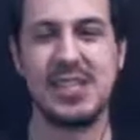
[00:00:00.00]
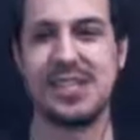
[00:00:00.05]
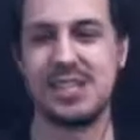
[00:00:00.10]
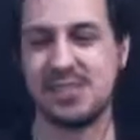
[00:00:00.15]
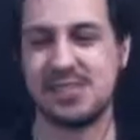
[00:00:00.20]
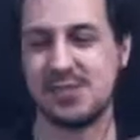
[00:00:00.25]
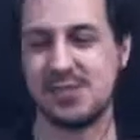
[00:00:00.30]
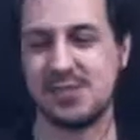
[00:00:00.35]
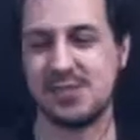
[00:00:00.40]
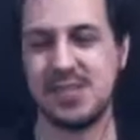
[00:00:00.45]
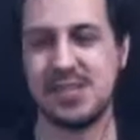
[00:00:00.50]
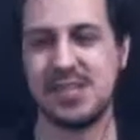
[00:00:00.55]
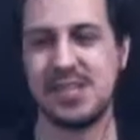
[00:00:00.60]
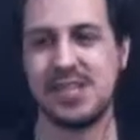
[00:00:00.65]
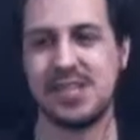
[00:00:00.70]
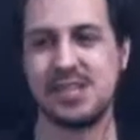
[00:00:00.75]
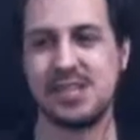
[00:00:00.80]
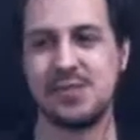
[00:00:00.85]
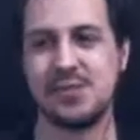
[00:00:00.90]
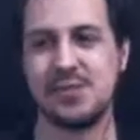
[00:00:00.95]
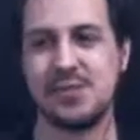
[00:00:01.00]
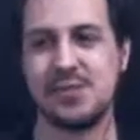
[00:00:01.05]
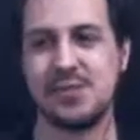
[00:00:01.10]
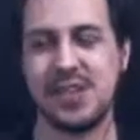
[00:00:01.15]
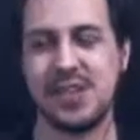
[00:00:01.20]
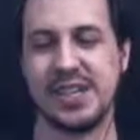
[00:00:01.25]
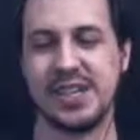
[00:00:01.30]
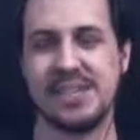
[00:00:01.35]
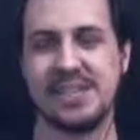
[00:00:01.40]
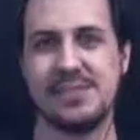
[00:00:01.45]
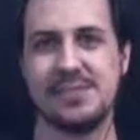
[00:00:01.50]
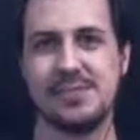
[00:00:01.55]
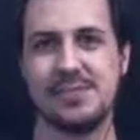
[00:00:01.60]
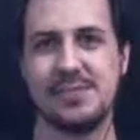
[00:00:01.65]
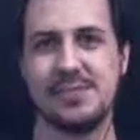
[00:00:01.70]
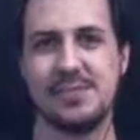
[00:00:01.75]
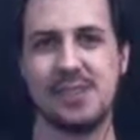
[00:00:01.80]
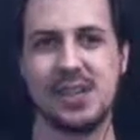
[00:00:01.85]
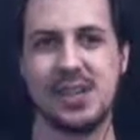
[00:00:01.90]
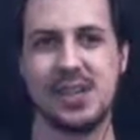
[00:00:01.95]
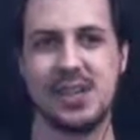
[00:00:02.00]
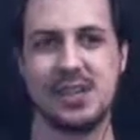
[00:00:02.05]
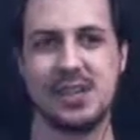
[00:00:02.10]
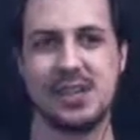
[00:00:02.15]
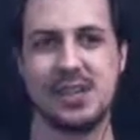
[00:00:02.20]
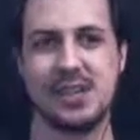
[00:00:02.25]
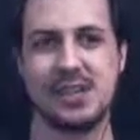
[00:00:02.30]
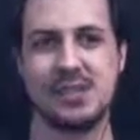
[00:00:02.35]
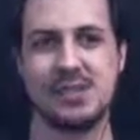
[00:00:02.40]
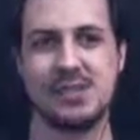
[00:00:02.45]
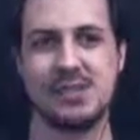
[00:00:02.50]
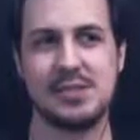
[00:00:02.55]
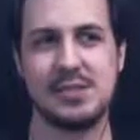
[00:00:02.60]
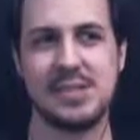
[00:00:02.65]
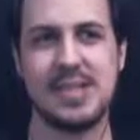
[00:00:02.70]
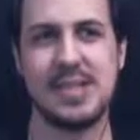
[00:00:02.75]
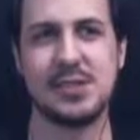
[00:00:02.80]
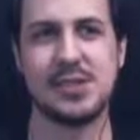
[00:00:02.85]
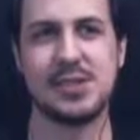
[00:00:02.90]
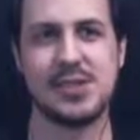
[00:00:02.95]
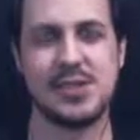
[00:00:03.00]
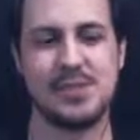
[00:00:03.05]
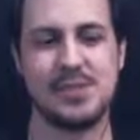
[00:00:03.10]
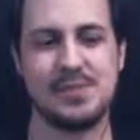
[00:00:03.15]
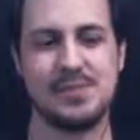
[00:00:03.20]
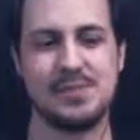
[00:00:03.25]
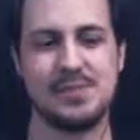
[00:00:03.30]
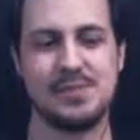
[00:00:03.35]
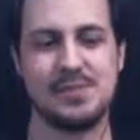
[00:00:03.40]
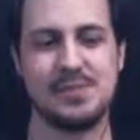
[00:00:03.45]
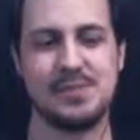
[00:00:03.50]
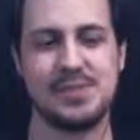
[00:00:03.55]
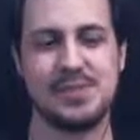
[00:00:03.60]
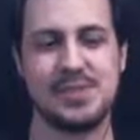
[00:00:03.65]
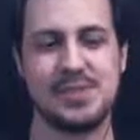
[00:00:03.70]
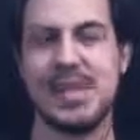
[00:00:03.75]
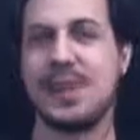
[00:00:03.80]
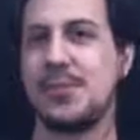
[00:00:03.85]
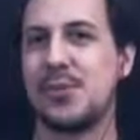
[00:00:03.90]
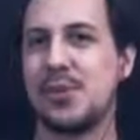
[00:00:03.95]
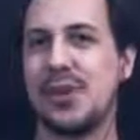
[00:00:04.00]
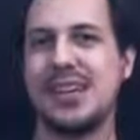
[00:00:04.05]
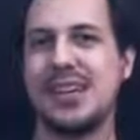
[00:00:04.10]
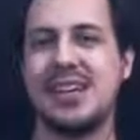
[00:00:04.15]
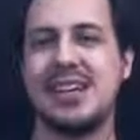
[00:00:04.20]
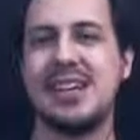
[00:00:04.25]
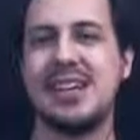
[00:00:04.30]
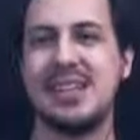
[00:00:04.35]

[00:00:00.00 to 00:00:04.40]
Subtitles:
So Strange gets into a fight. Is able to separate